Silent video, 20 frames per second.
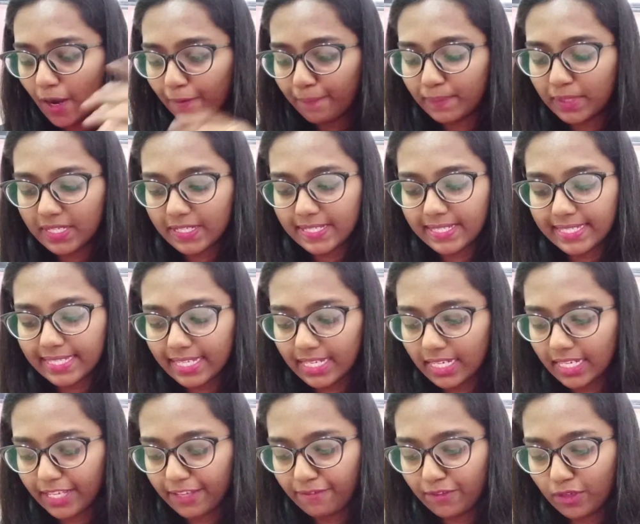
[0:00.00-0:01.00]
but
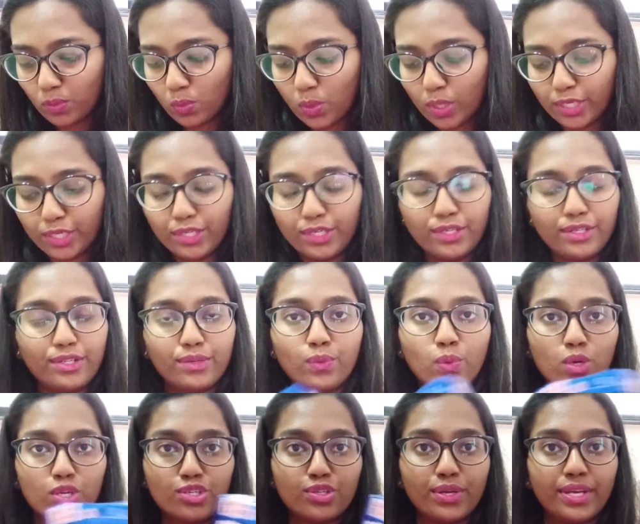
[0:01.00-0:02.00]
still if you want to
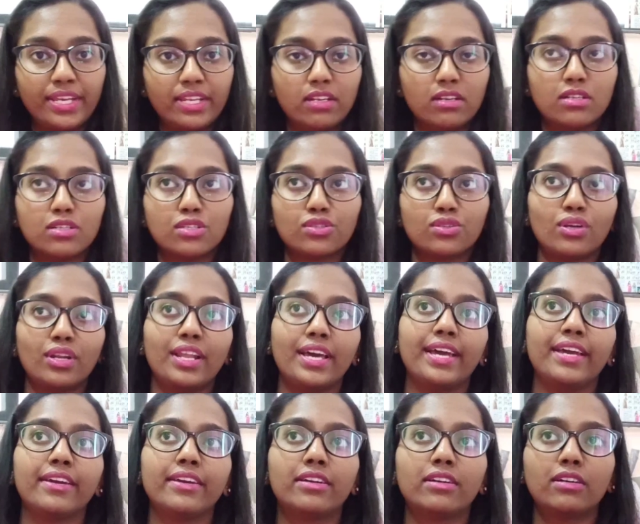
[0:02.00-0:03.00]
wash your inners or
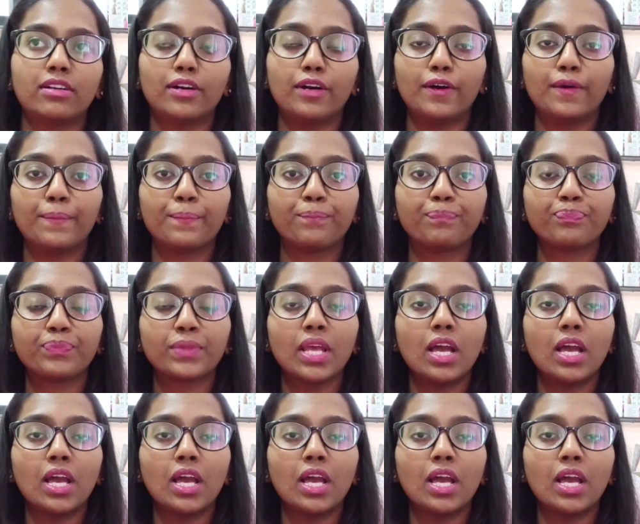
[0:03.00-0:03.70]
like um,